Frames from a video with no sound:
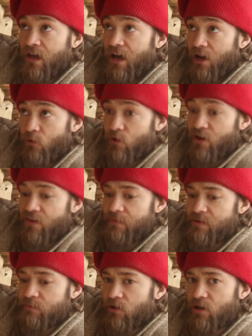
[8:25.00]
I worry
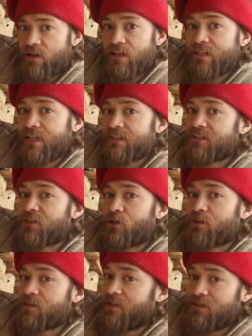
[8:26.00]
that people aren't going to take this
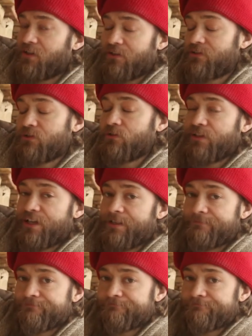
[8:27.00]
seriously until it's too late.